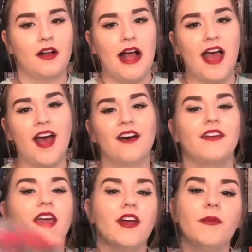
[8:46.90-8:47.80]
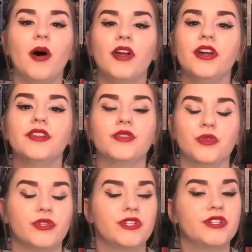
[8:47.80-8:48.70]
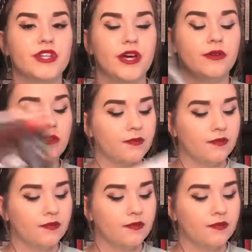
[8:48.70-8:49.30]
I have Harry Potter and the Sorcerer's Stone,